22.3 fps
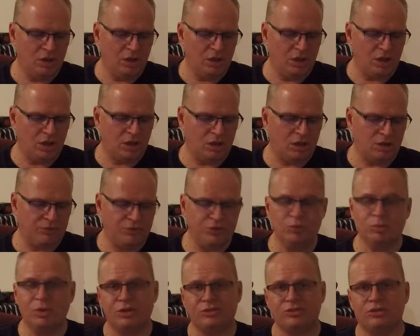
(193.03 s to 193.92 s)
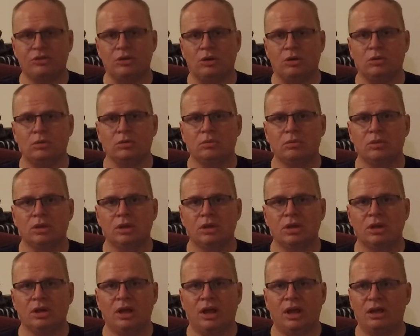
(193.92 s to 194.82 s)
a few months ago.
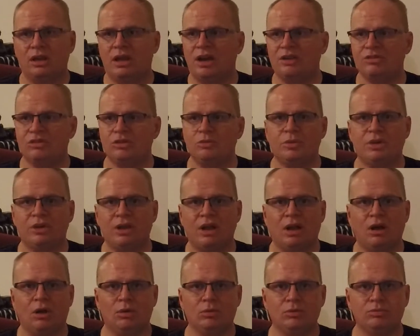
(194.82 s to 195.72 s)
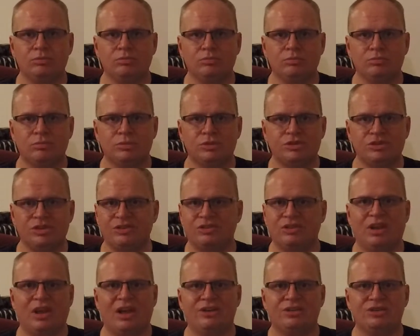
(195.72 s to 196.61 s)
And actually been out since
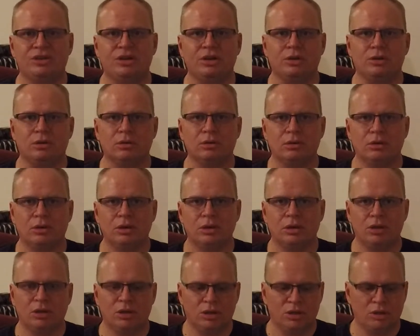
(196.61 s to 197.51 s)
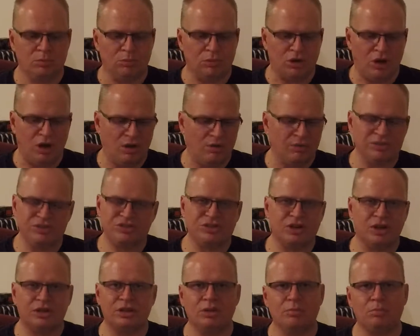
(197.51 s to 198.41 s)
last year. But all of a
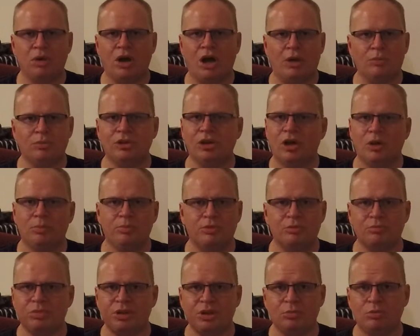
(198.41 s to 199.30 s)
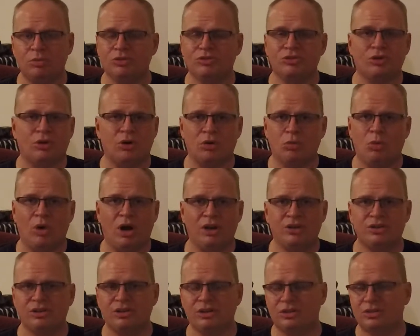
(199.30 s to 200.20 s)
sudden it popped up and people started
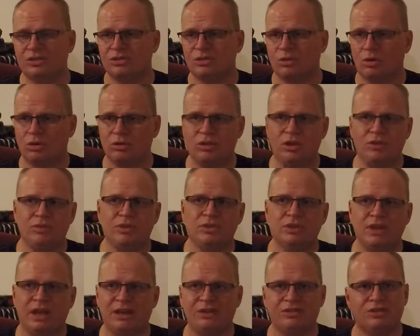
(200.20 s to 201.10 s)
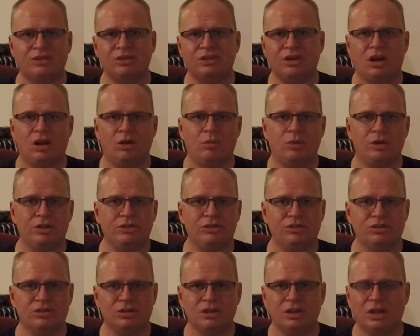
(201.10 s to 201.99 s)
watching it and started leaving nasty
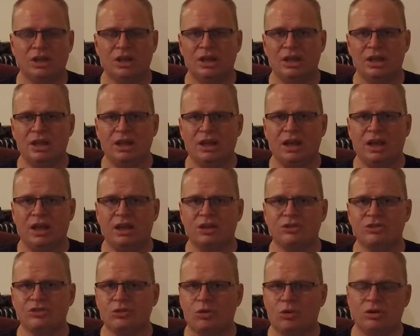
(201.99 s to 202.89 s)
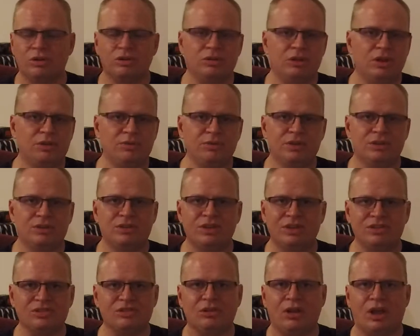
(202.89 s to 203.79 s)
comments and started leaving
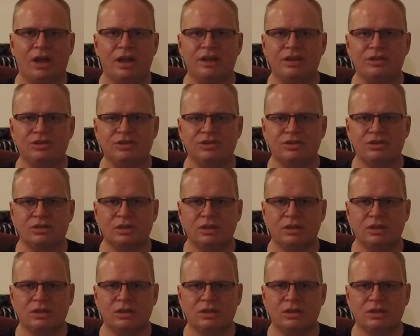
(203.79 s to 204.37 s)
dislikes.